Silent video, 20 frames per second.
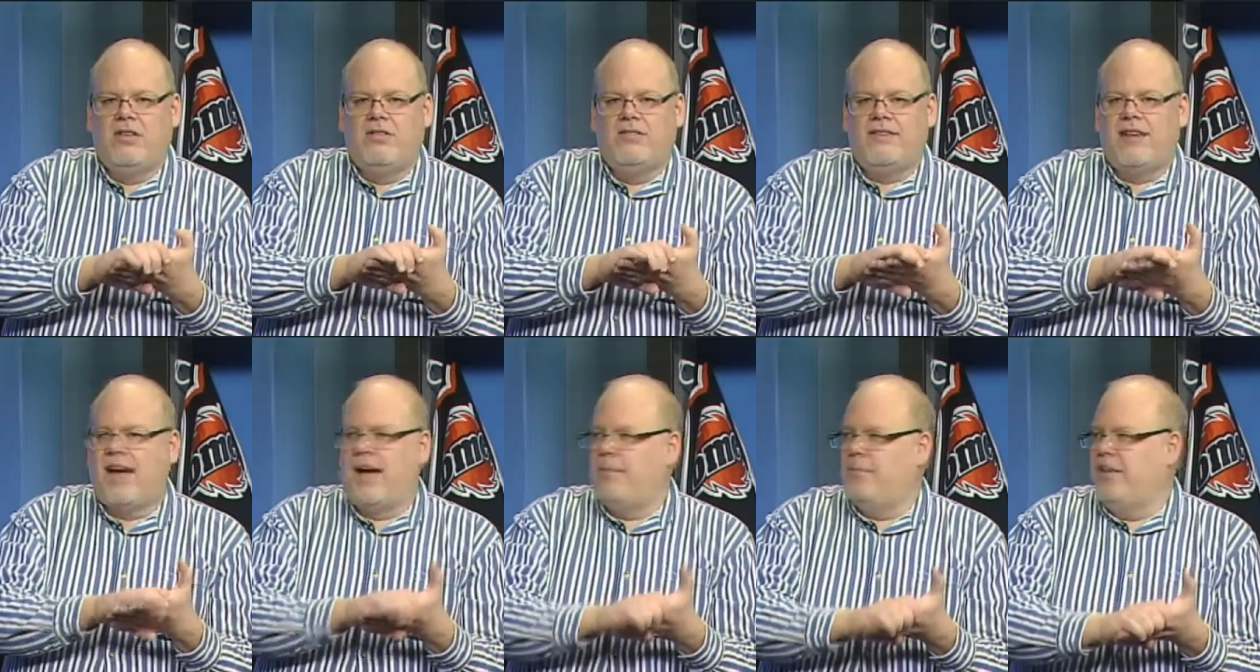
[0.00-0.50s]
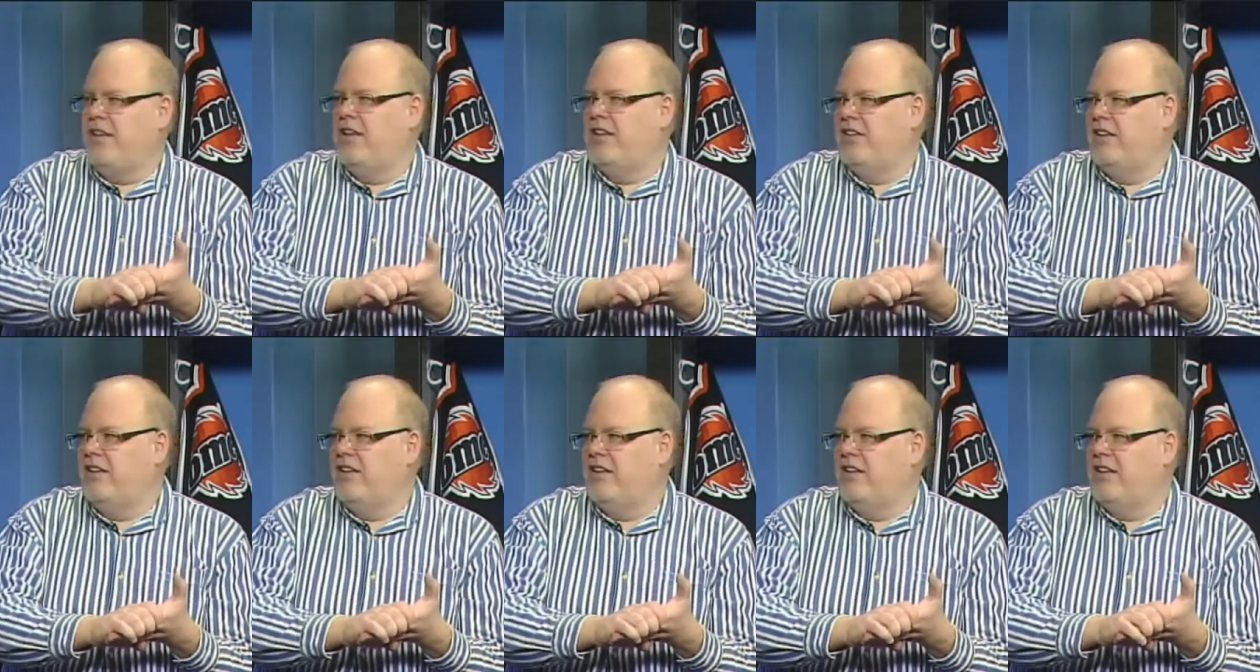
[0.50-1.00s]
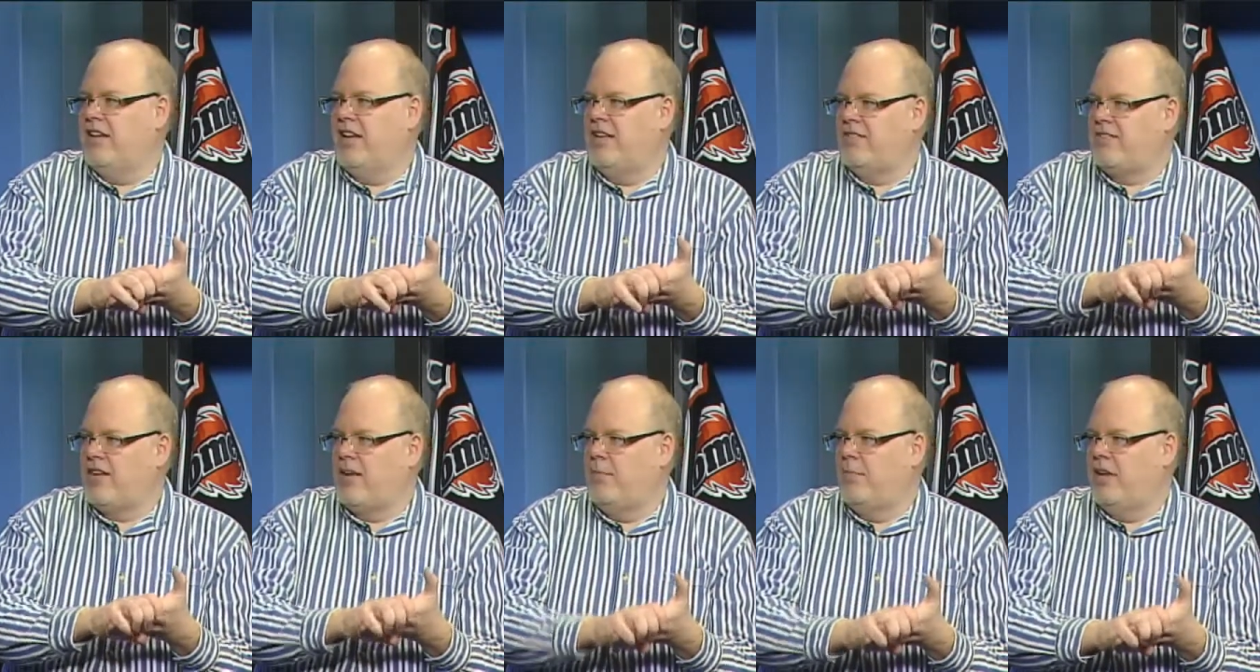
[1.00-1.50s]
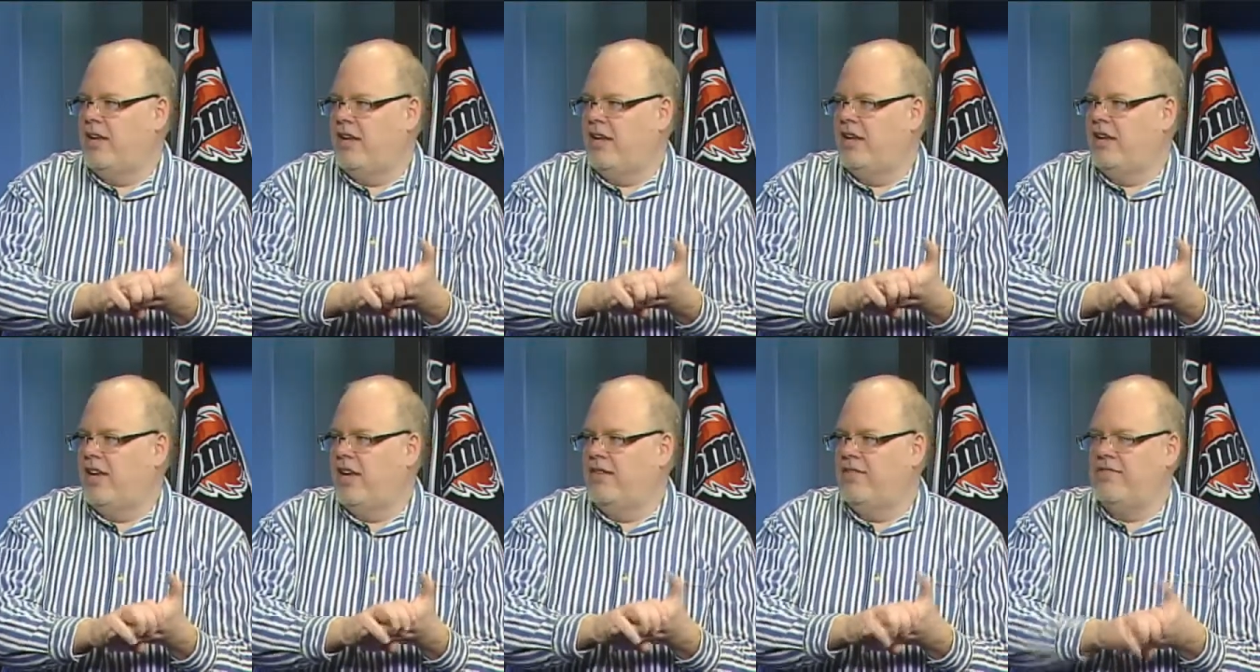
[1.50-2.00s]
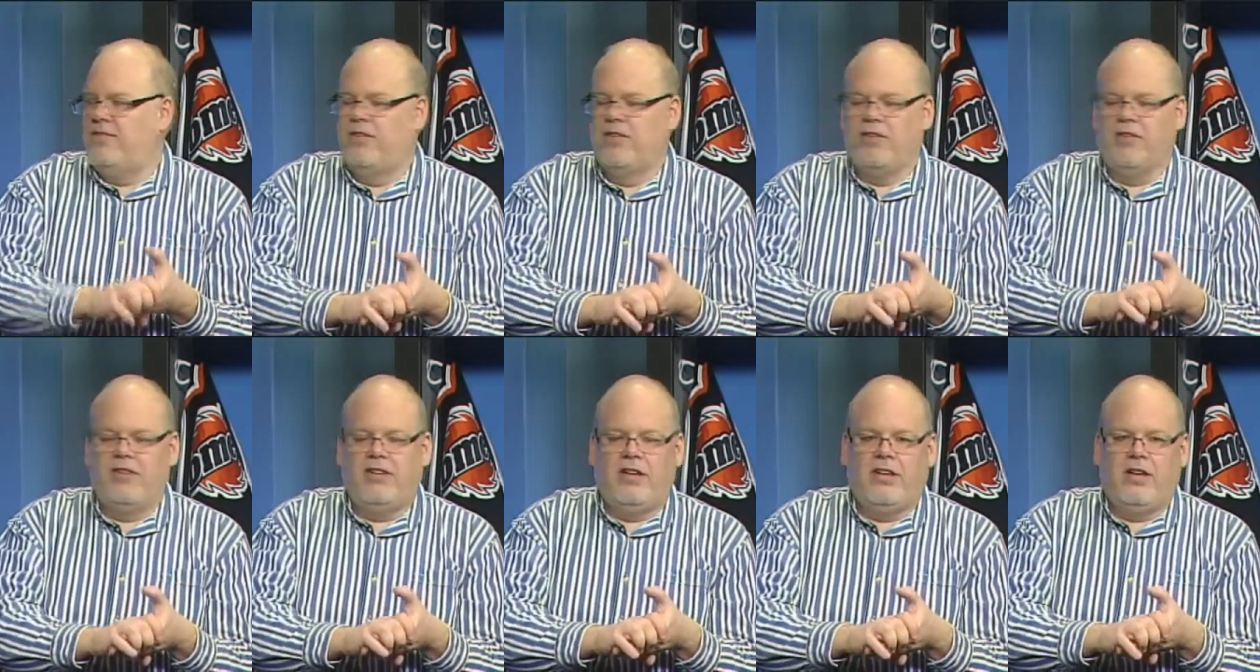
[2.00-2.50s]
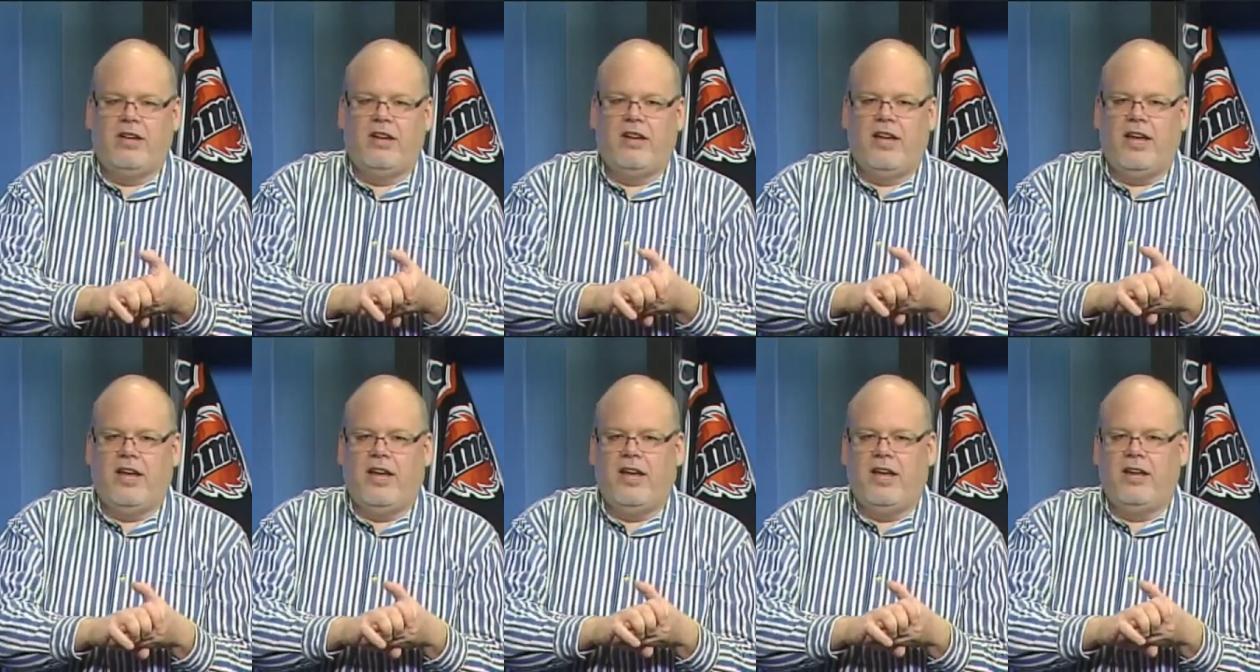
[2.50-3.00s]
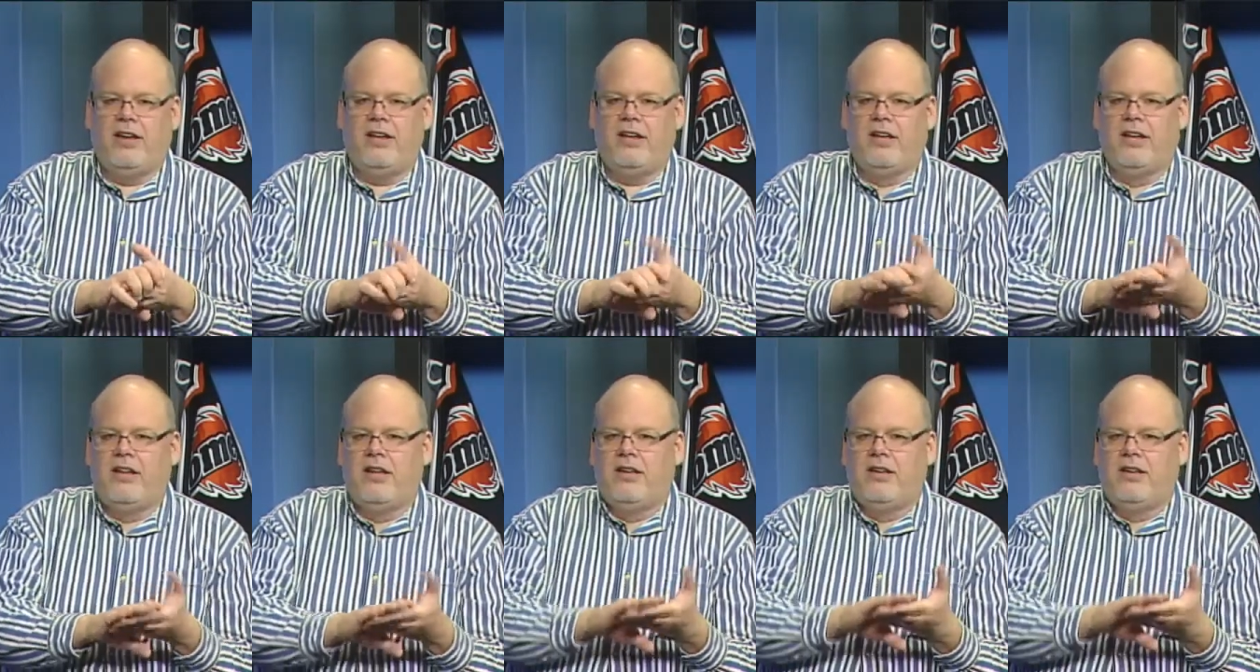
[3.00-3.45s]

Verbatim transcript: Tom Mealy has come in and filled in and